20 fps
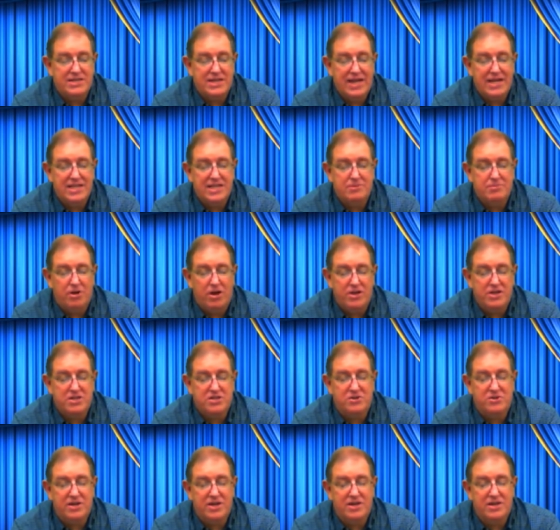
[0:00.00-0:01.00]
daily and
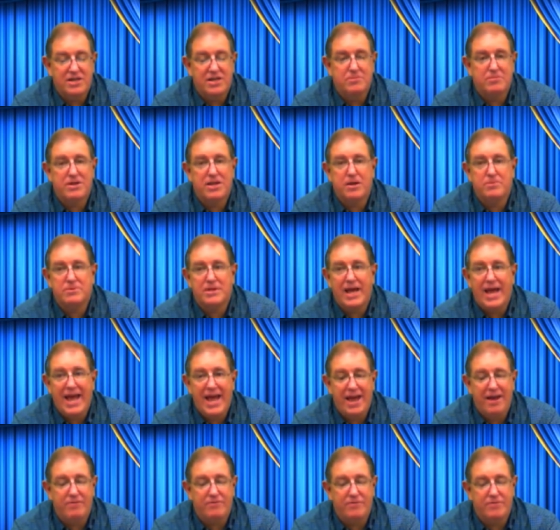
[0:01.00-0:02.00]
daily monitoring
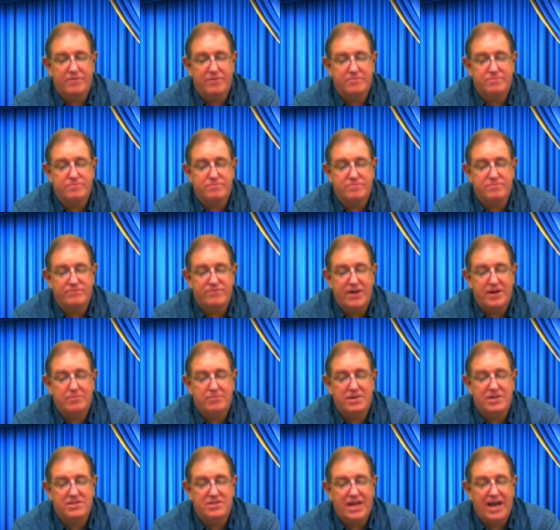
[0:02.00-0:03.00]
can be up to half
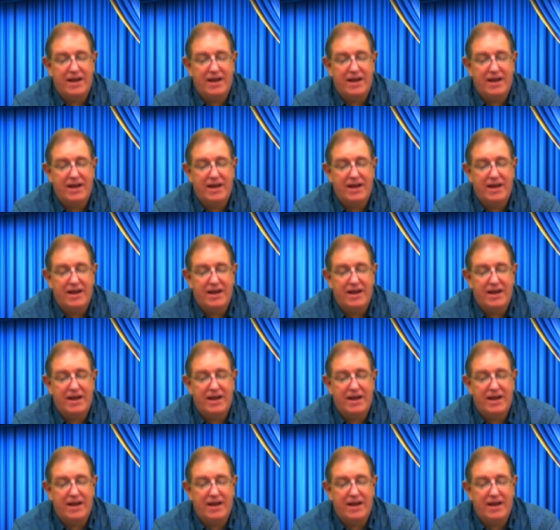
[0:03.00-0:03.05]
of a